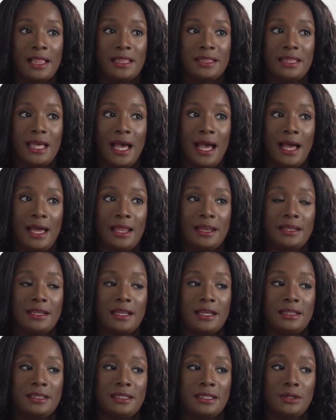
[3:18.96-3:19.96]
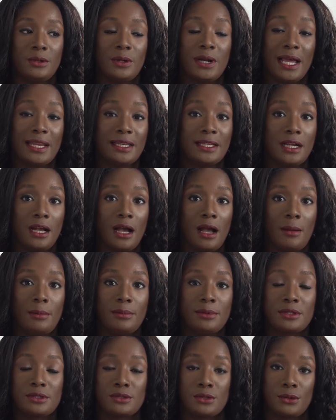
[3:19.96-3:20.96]
than the
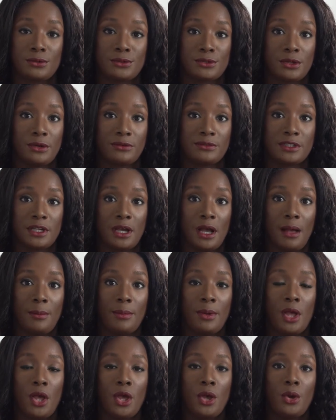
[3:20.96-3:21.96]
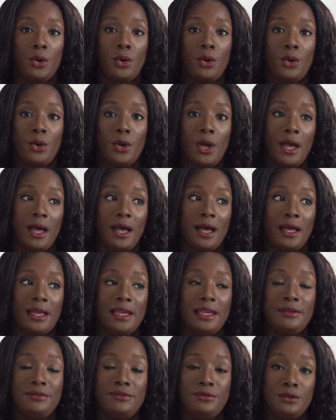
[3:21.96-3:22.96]
OrganiCup, the Saalt Soft Cup.
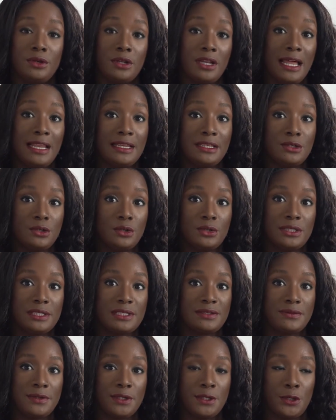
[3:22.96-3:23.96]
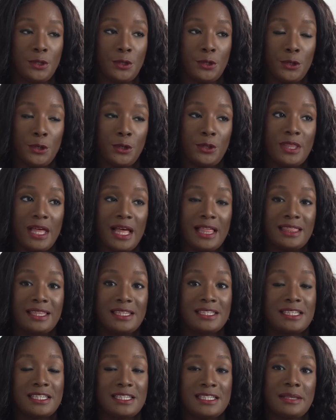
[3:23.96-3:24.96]
If you're landing on this video, know that
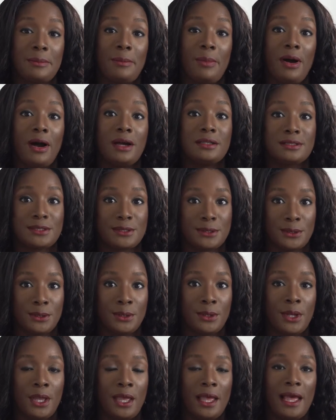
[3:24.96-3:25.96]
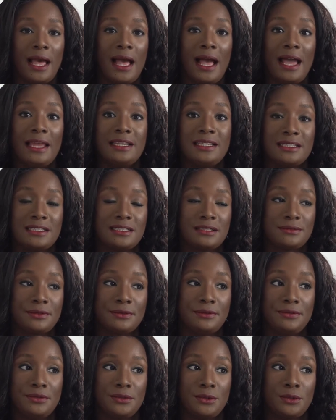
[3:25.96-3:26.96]
this is a part 2. I did a
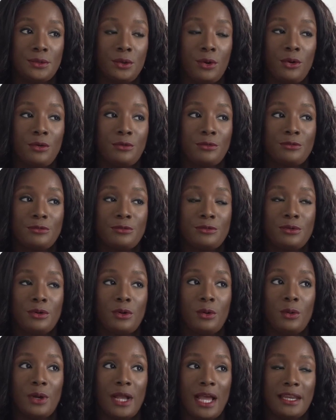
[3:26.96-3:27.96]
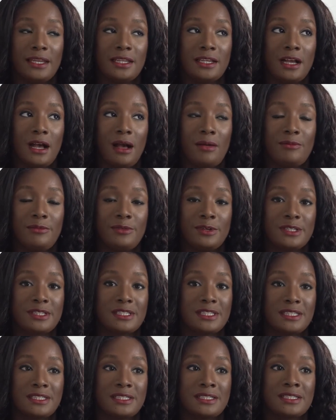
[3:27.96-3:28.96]
review of OrganiCup
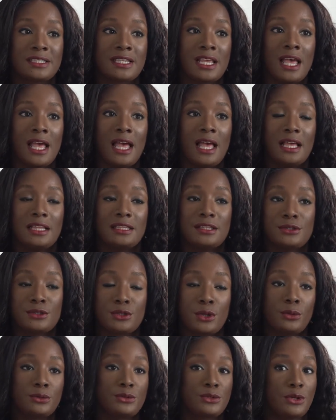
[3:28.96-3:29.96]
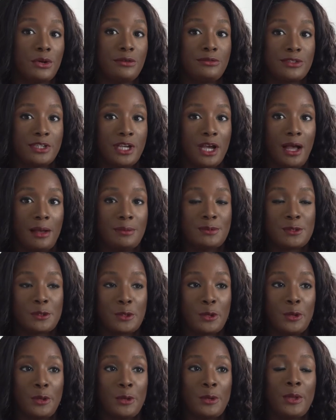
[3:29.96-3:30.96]
versus the Saalt Soft Cup,
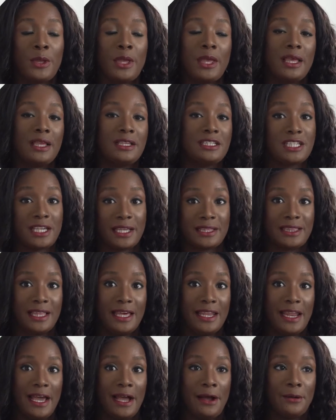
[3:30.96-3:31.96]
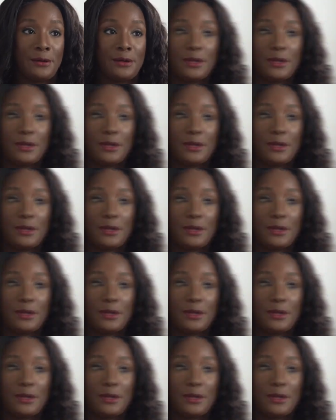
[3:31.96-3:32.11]
so check that out.